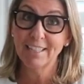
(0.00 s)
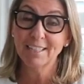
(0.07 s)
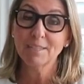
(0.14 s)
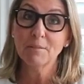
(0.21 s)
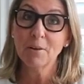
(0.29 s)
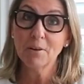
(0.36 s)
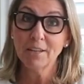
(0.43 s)
And
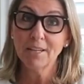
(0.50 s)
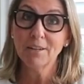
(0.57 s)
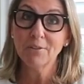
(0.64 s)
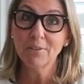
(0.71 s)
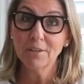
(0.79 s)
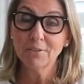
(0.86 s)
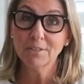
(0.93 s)
it's about
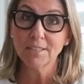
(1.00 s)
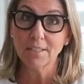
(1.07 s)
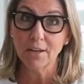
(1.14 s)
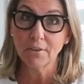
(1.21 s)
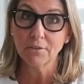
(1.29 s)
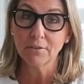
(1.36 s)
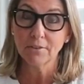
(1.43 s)
getting rid of
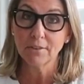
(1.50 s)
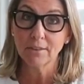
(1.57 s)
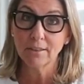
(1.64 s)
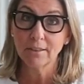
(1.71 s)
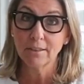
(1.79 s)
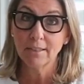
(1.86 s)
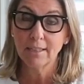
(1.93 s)
stuff.
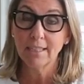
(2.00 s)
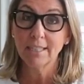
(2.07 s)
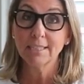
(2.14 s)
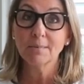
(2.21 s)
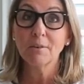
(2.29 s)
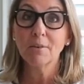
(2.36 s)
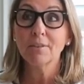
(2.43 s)
And
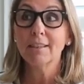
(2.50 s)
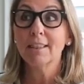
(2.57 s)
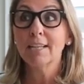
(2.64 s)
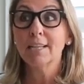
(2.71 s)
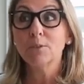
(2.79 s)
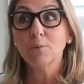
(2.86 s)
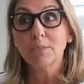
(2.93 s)
it's about the
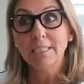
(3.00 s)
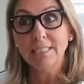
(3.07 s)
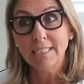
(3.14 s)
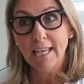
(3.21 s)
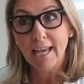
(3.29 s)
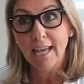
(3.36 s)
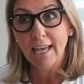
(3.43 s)
things we
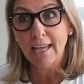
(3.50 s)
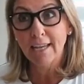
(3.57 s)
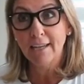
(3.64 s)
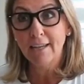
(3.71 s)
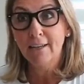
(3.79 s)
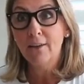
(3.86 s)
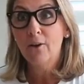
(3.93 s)

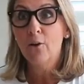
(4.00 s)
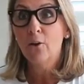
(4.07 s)
say,